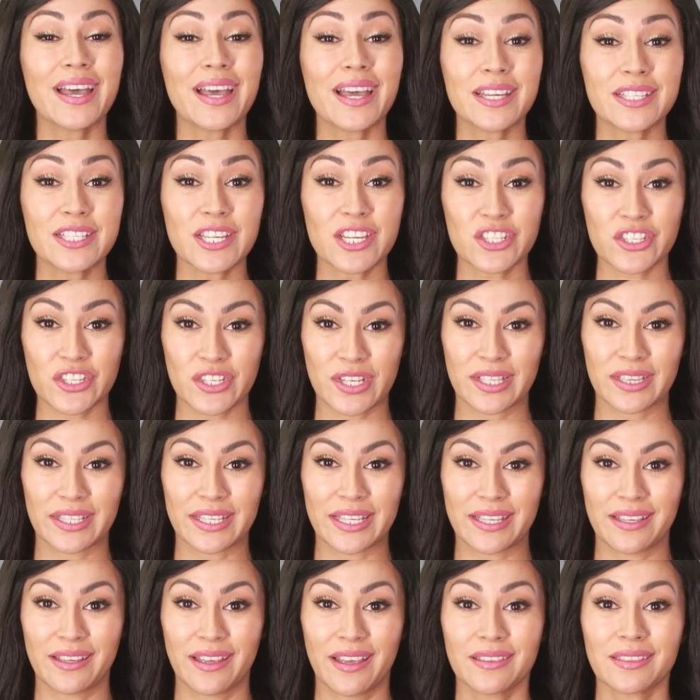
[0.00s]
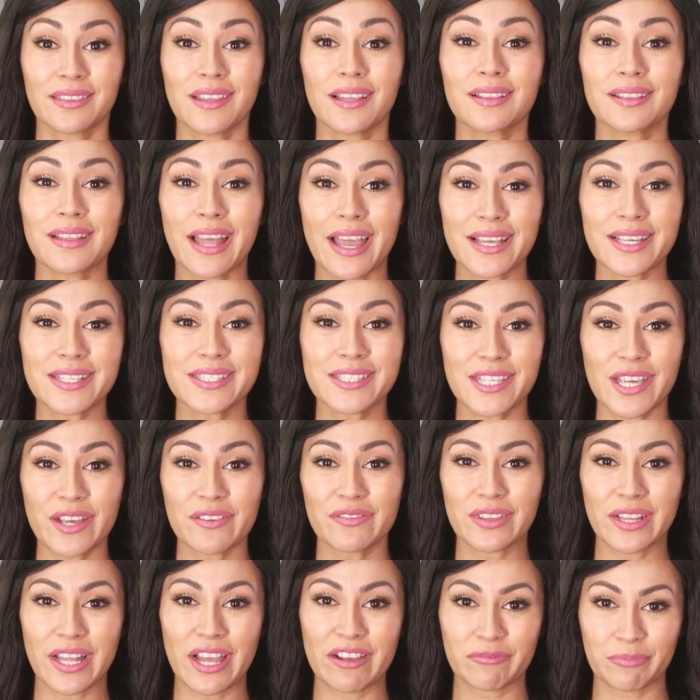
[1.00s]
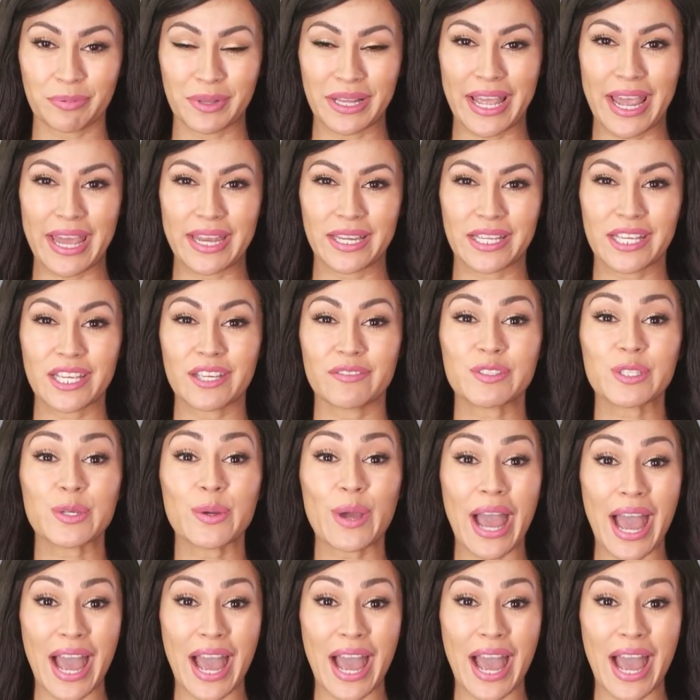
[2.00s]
Additionally, the Legacy of Love plan gives you